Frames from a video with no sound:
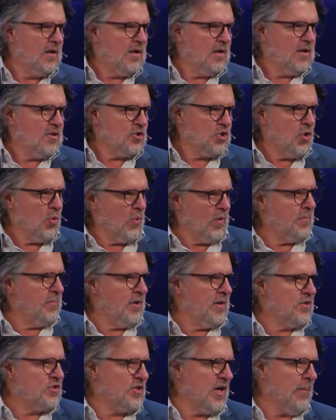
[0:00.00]
Two women in
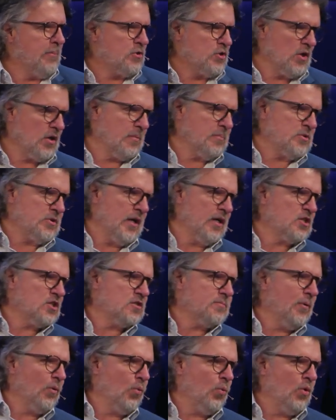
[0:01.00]
the same circumstances,
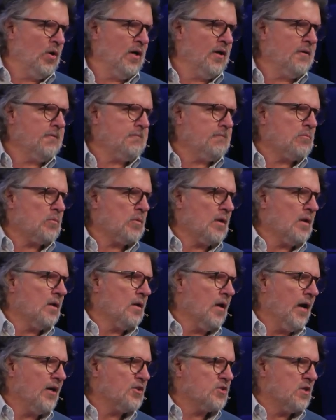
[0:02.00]
but one
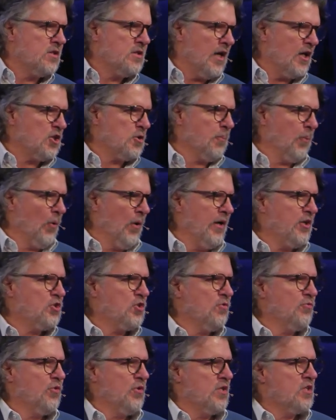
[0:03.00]
has a desperation
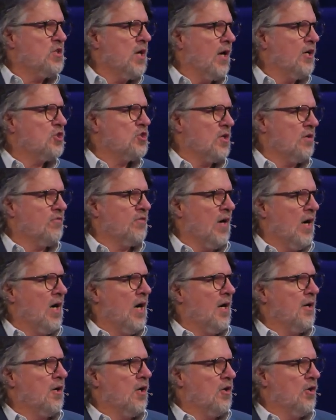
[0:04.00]
for the touch of
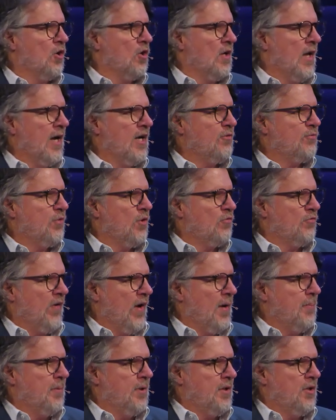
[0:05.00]
God on her life, her
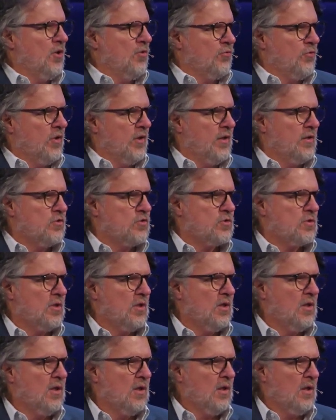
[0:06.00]
family, and her friends.
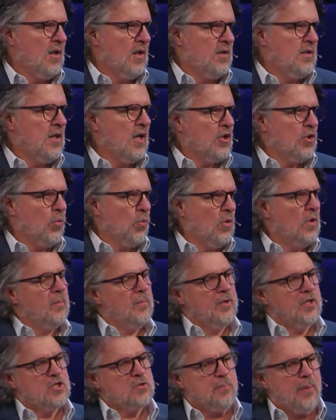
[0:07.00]
And the other woman
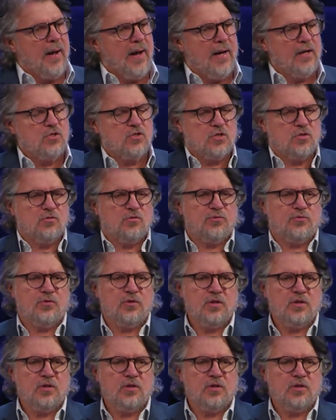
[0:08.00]
is passive,